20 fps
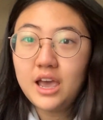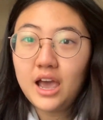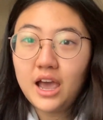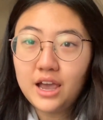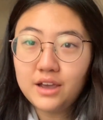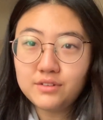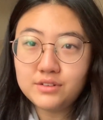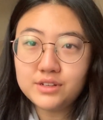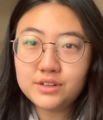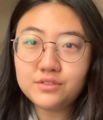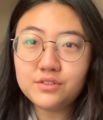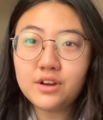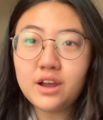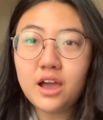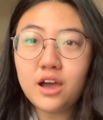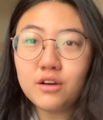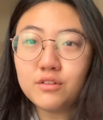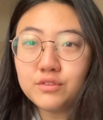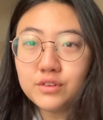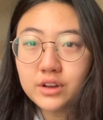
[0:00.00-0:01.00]
I have a different
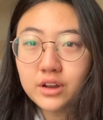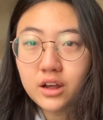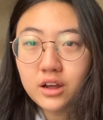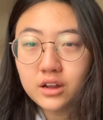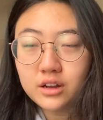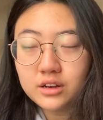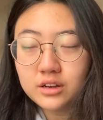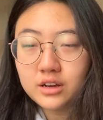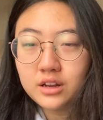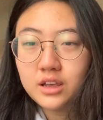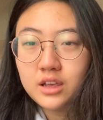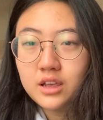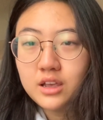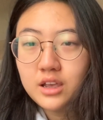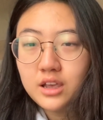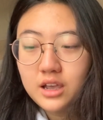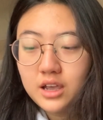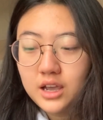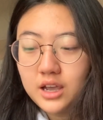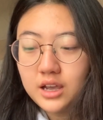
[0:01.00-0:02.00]
outfit on,
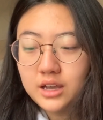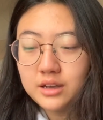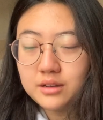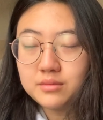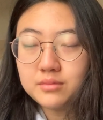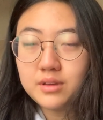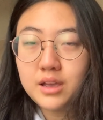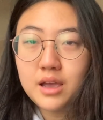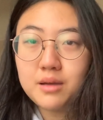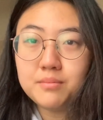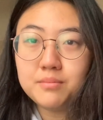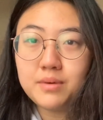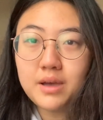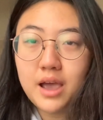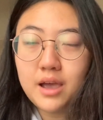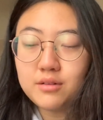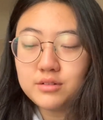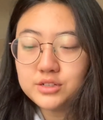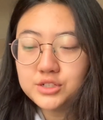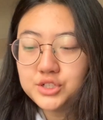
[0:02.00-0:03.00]
but
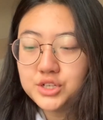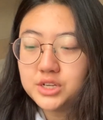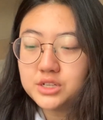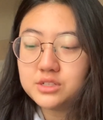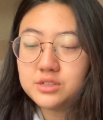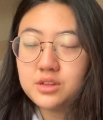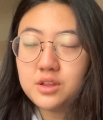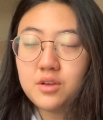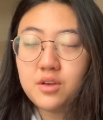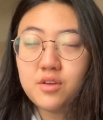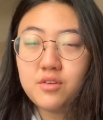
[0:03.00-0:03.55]
I was just